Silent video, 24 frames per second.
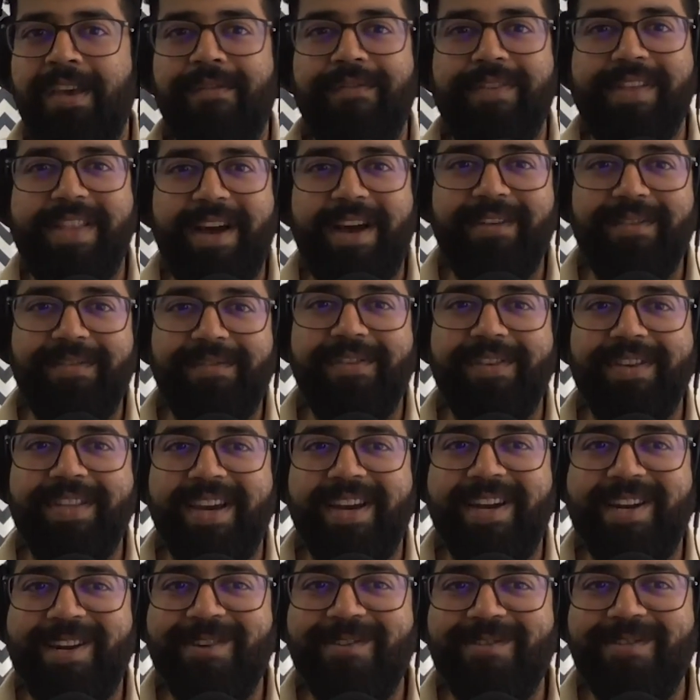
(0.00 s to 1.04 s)
Without further
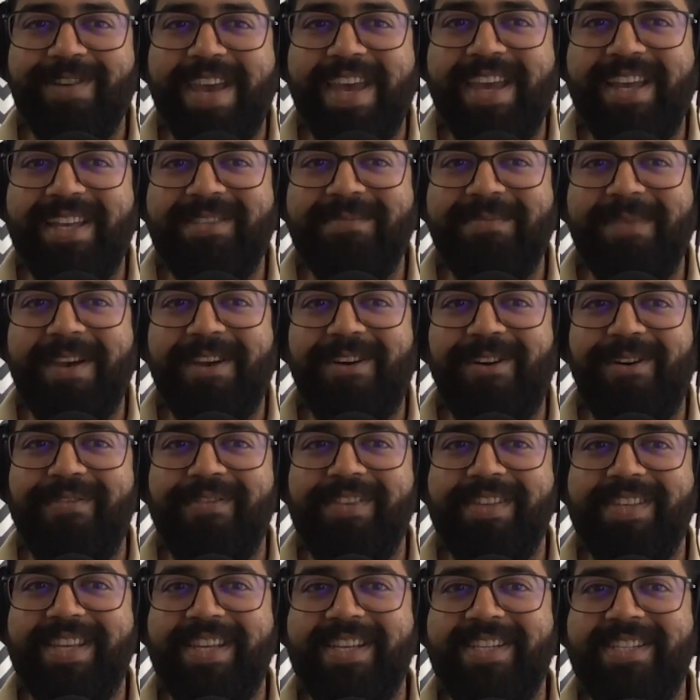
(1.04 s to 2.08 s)
ado, here's my
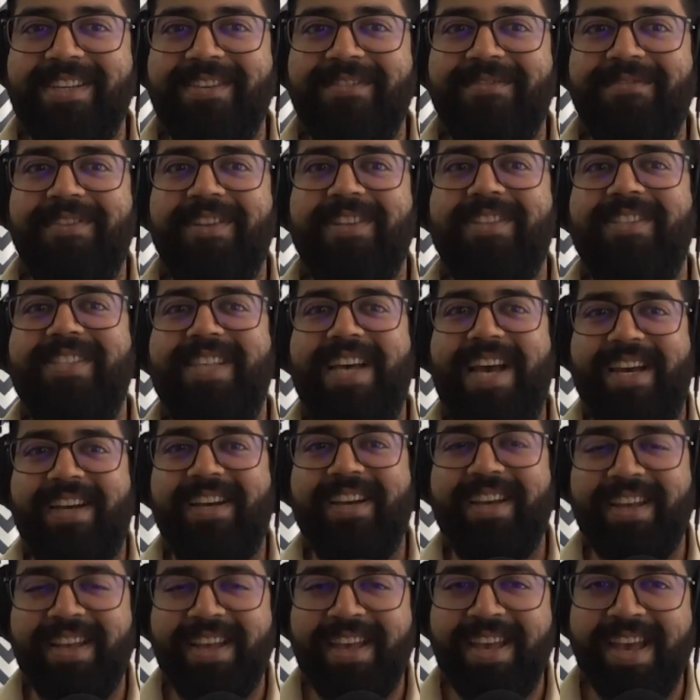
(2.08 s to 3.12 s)
conversation with Zach,
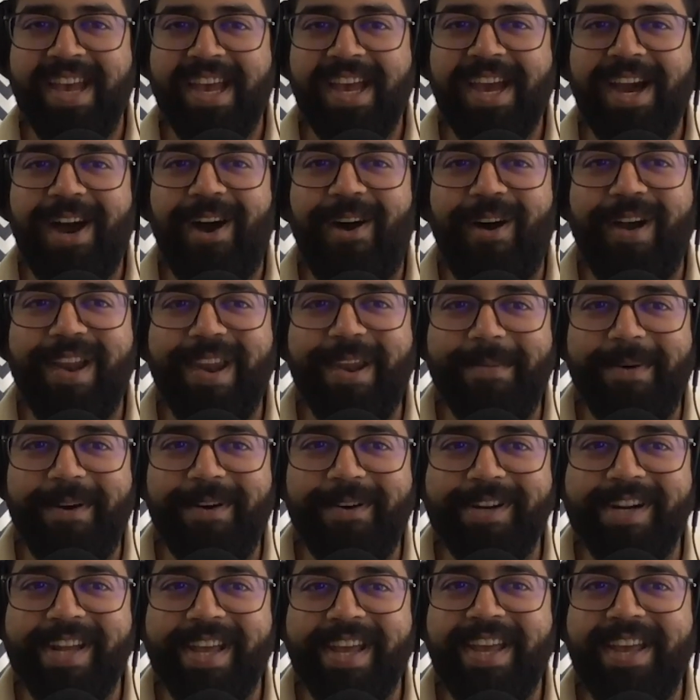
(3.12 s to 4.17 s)
all
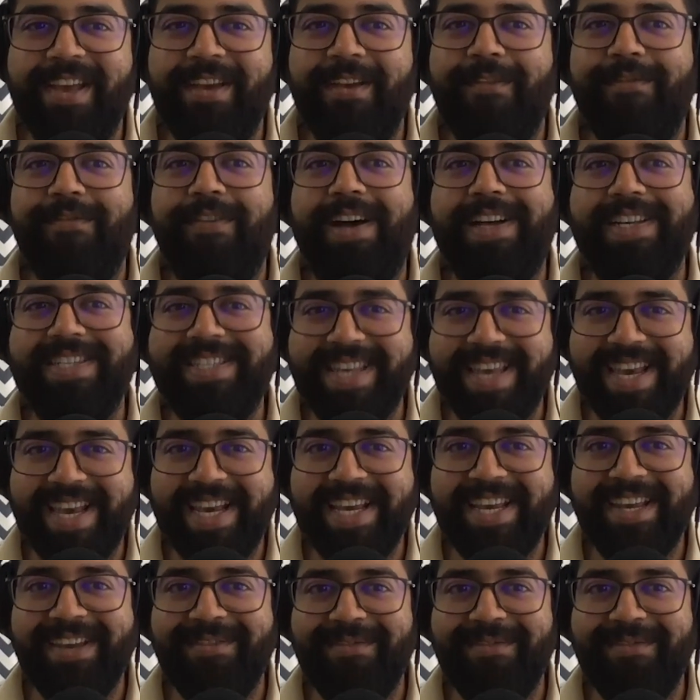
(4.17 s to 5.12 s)
about FastAI,